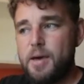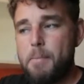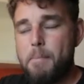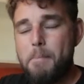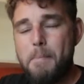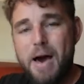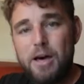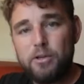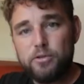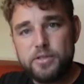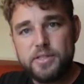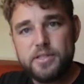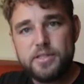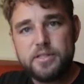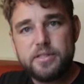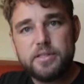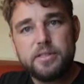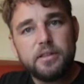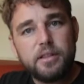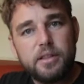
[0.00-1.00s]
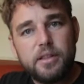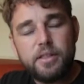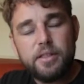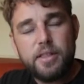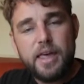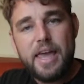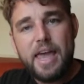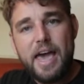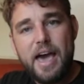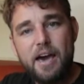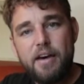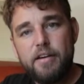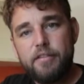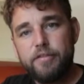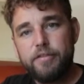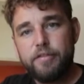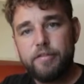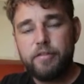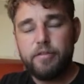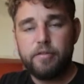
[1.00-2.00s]
mounts they
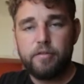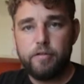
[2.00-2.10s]
have